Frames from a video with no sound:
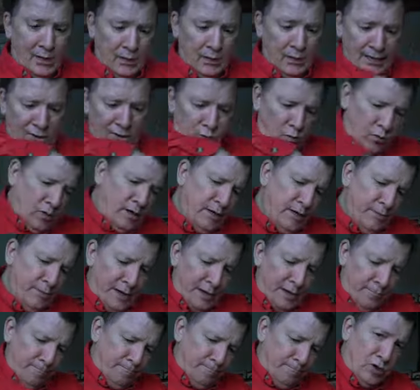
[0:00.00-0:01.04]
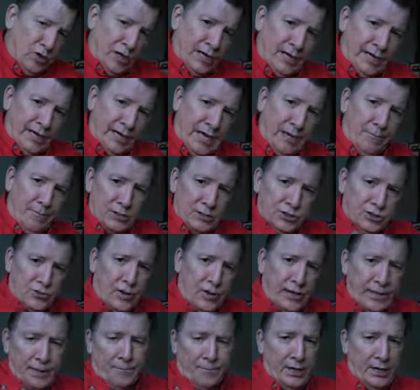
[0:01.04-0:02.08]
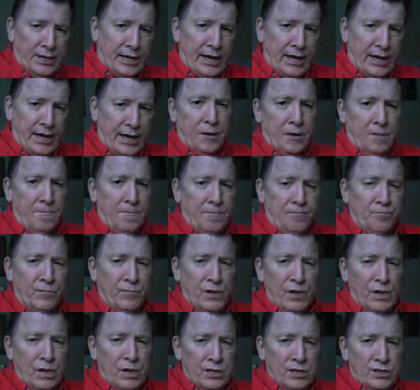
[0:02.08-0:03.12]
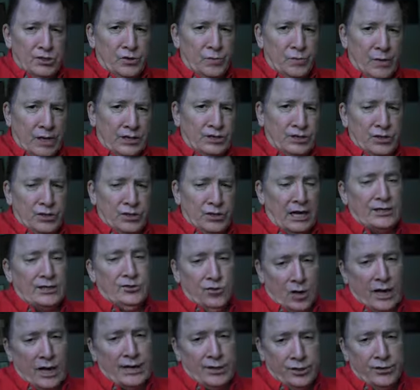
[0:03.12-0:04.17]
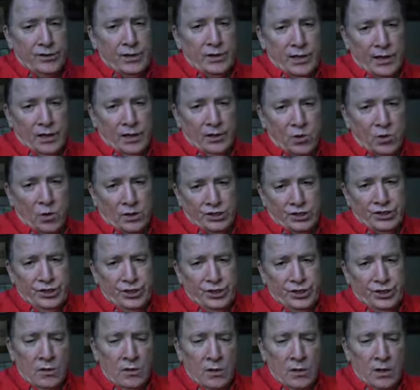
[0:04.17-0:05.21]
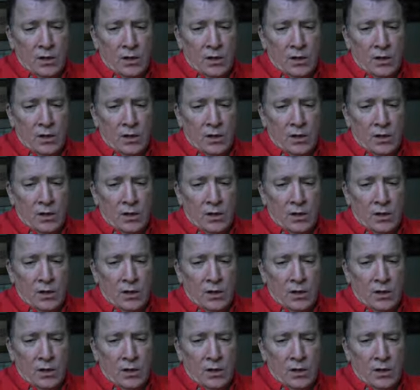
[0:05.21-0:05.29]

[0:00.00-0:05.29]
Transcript: don't have to worry about trying to keep it straight up and down too much. You know, I try to. Yeah, of course you do.